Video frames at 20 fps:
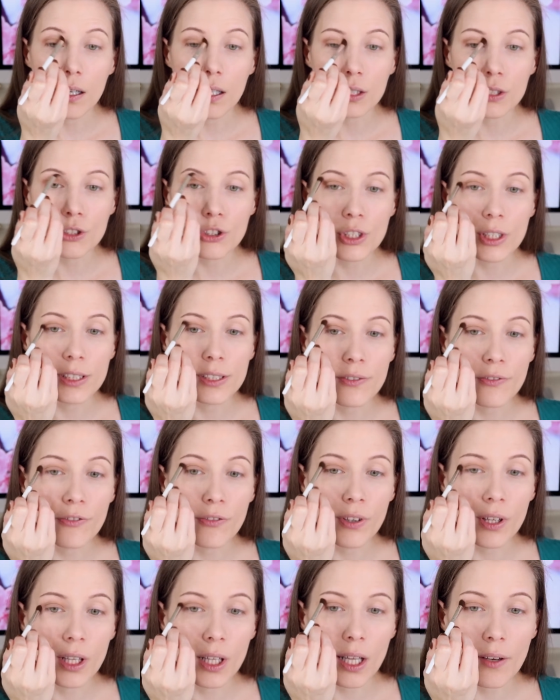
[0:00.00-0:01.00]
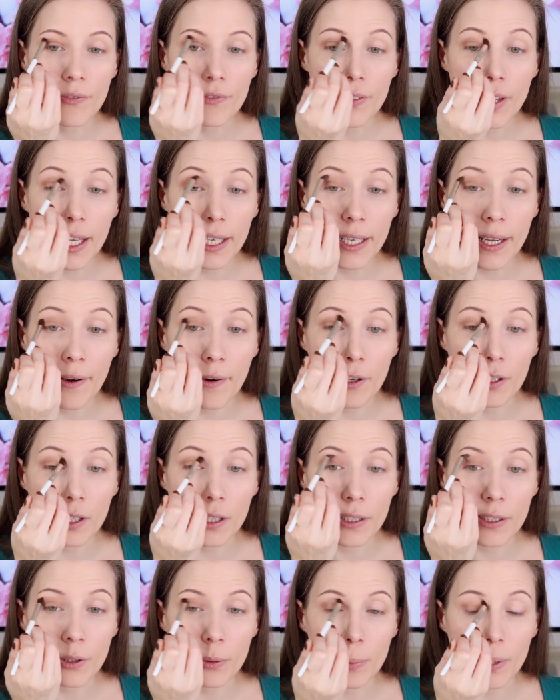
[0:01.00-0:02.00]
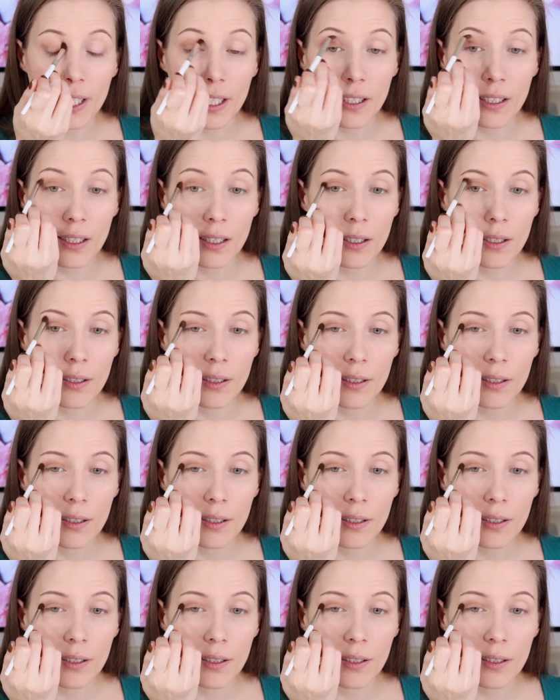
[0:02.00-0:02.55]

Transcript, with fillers: and just fluff that out a little bit.